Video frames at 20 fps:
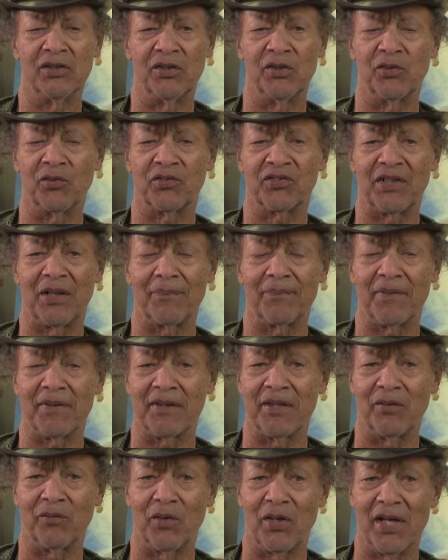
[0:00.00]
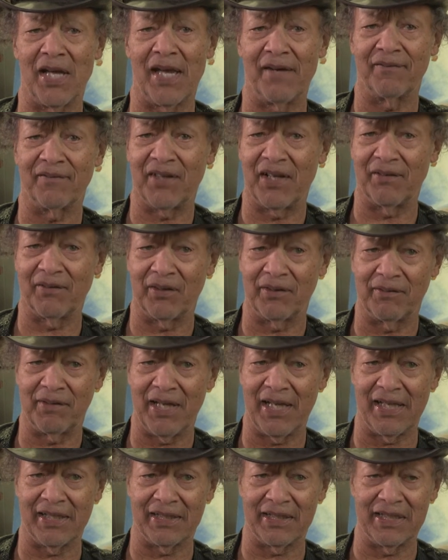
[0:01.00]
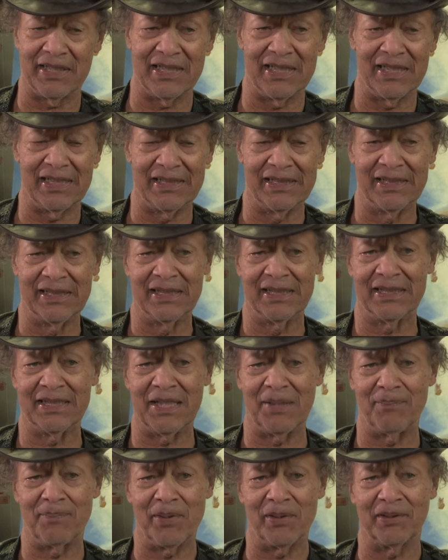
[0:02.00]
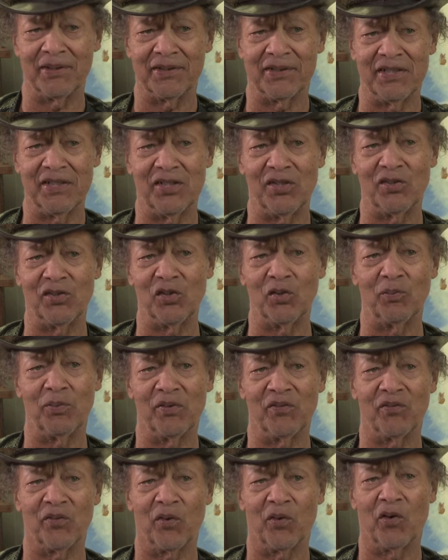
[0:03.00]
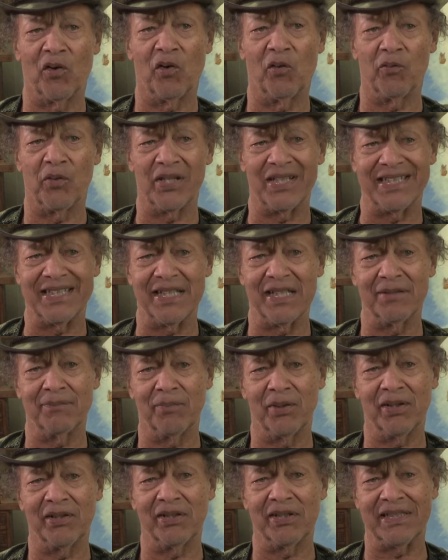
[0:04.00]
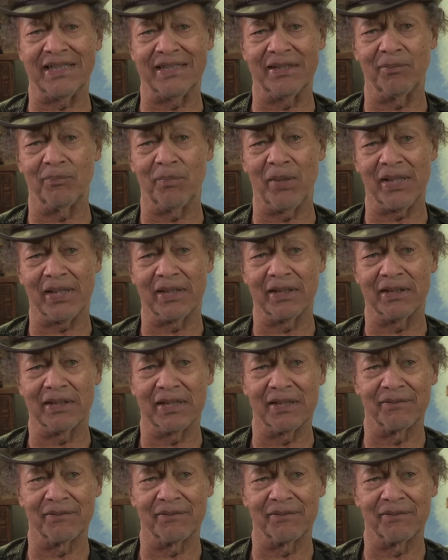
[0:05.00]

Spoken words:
do something that we have never had the ability to do before, or we did, but it didn't make any